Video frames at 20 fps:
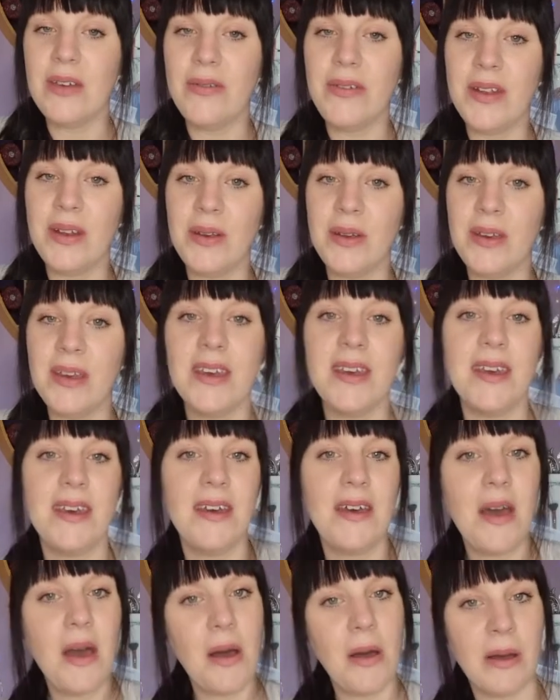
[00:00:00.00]
If you're new here,
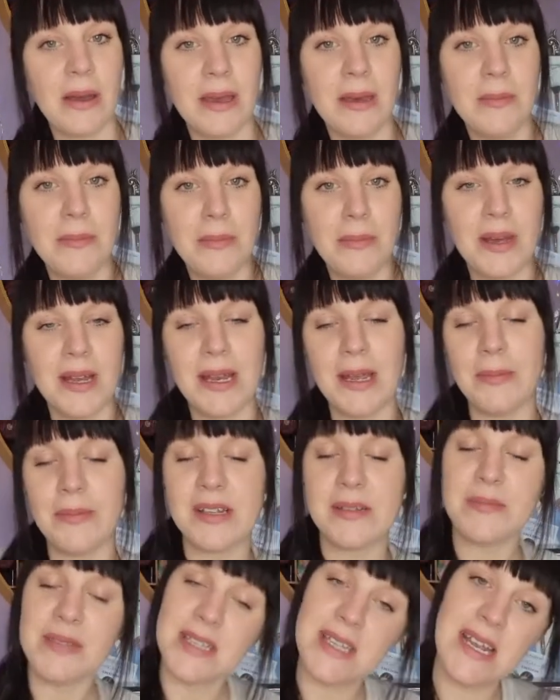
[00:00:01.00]
hi, my name
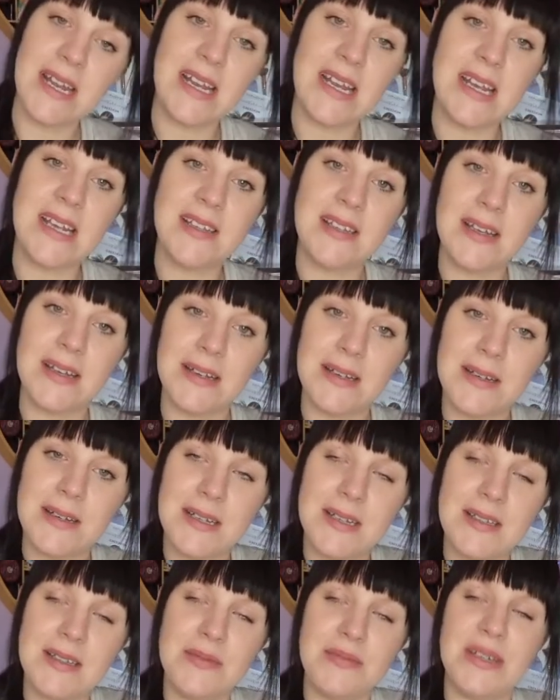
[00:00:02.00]
is Mercedes,
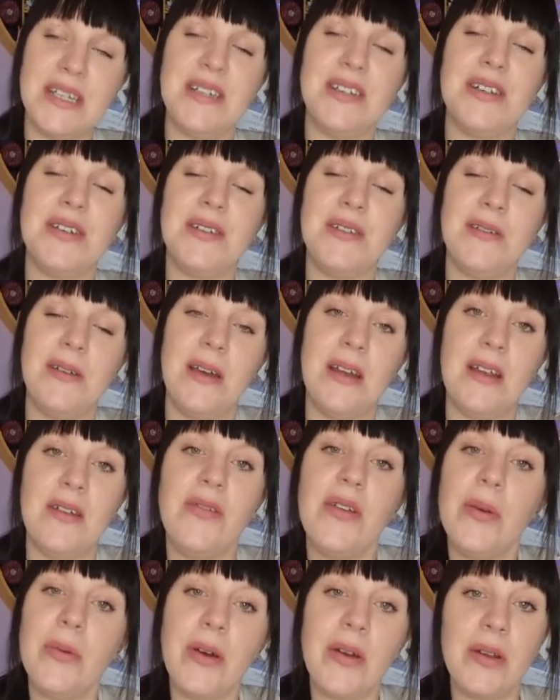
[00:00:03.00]
nice to meet you, and
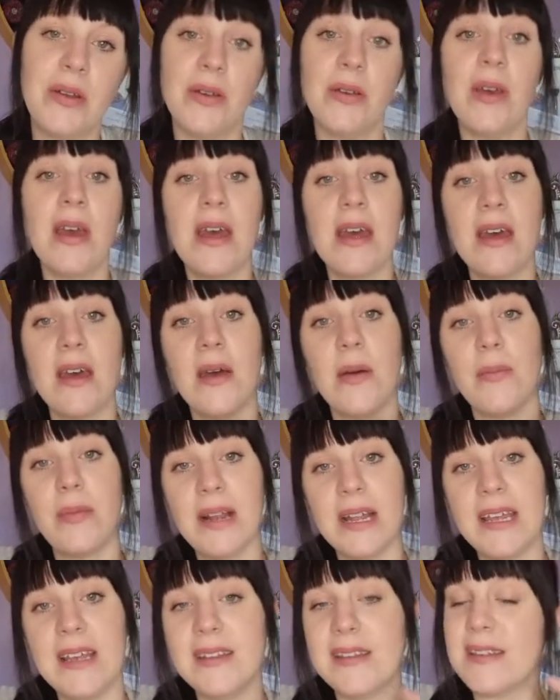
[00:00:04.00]
if you are new,
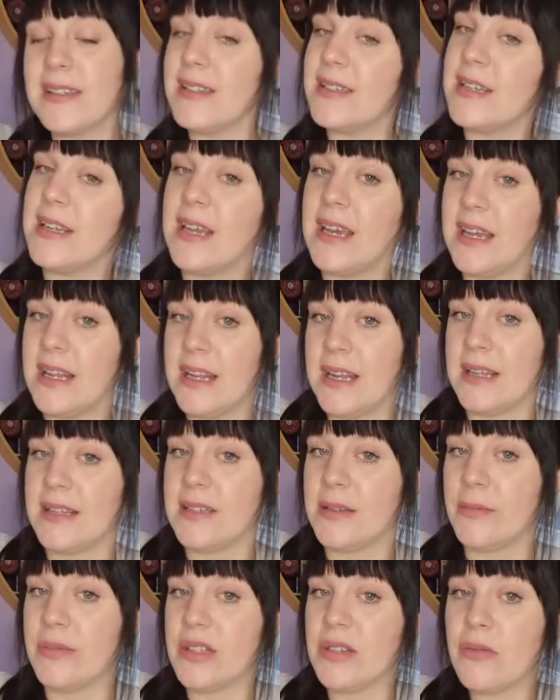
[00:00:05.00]
please consider hitting
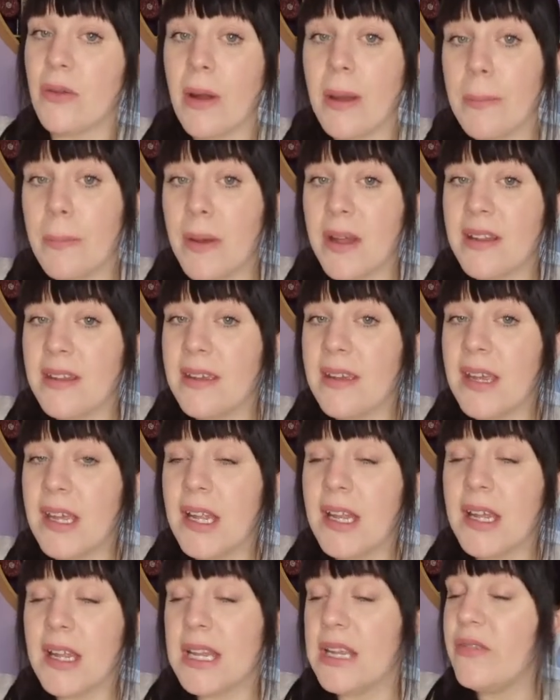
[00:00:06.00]
that subscribe
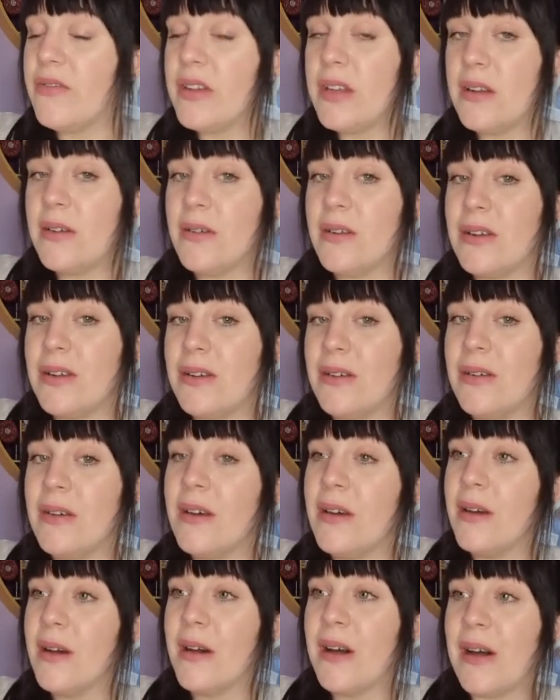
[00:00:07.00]
button, and if you're not new,
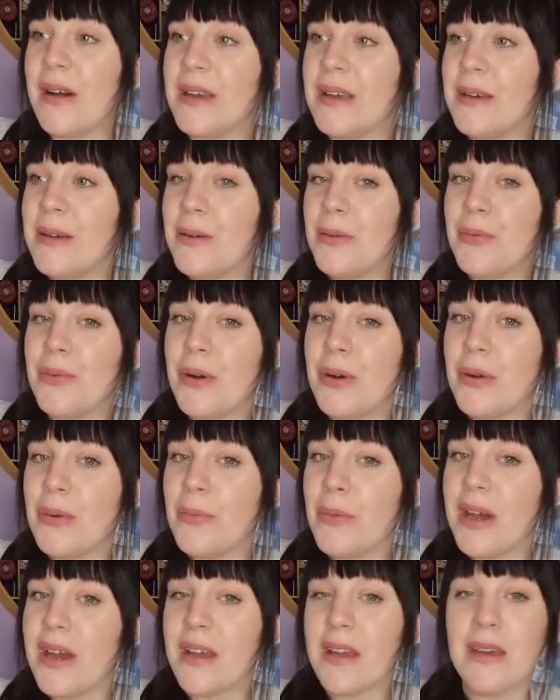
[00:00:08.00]
hi,
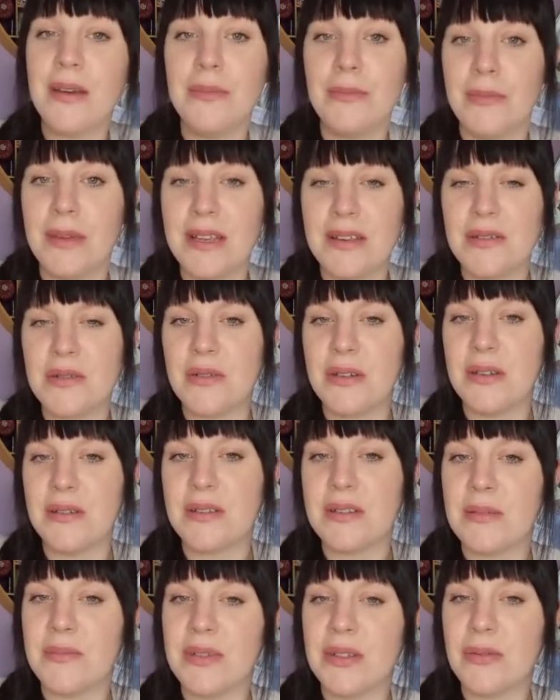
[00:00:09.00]
welcome back, make sure
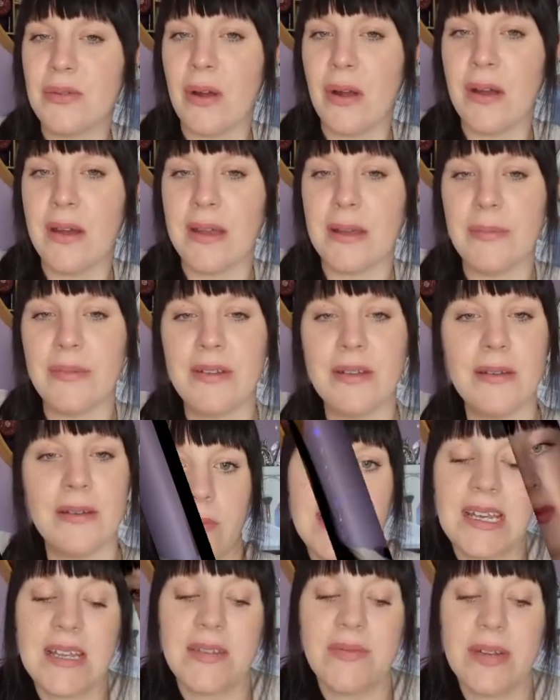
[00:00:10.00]
you're subscribed.
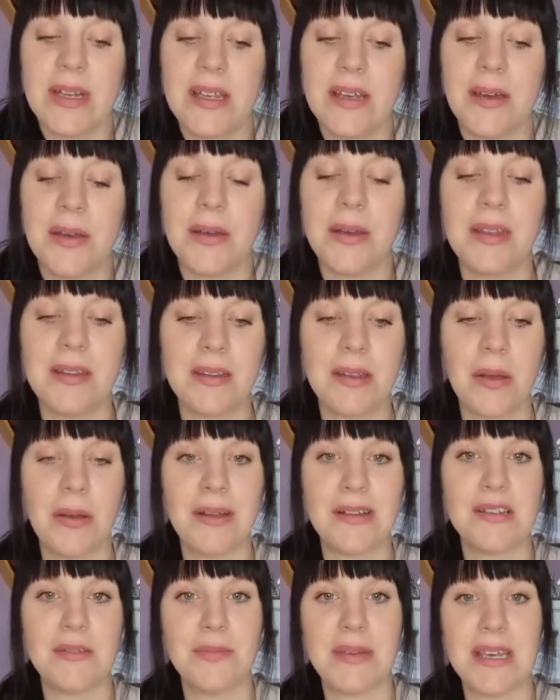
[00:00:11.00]
Today's video is
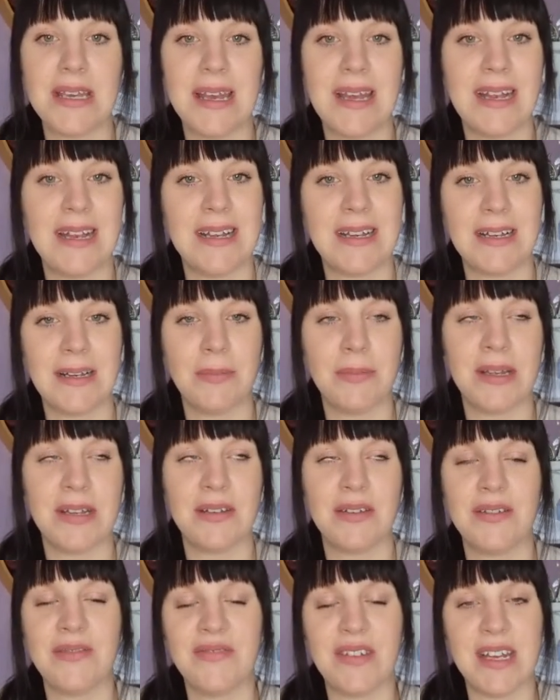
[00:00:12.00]
going to be a little
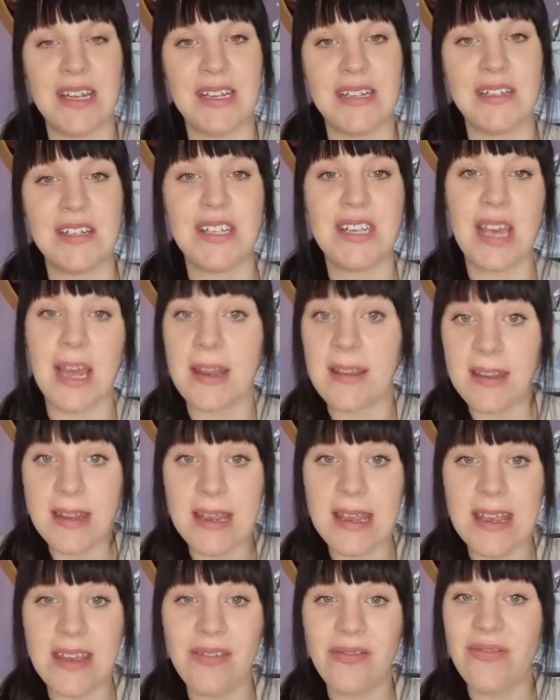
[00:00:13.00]
bit of a
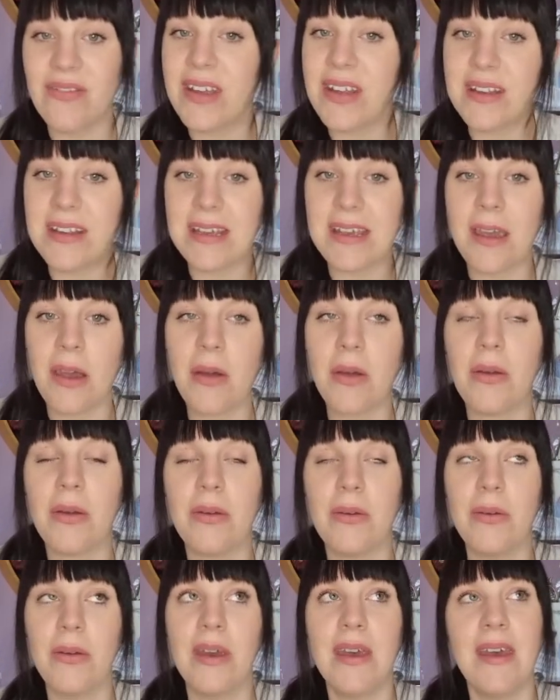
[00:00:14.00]
chatty
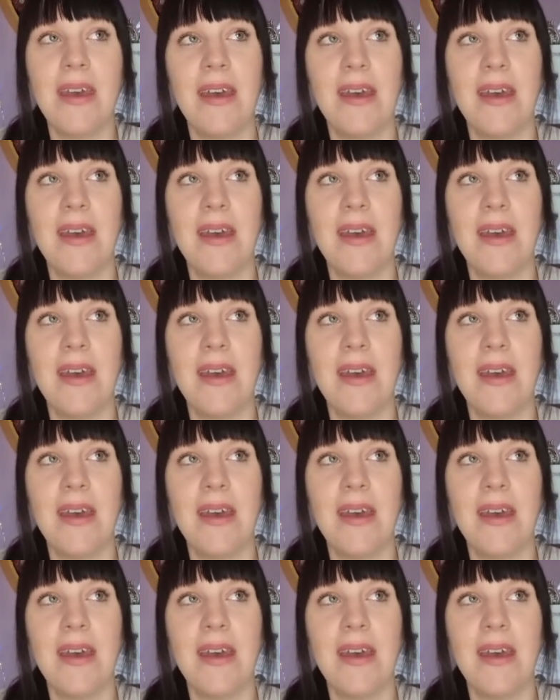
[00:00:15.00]
video.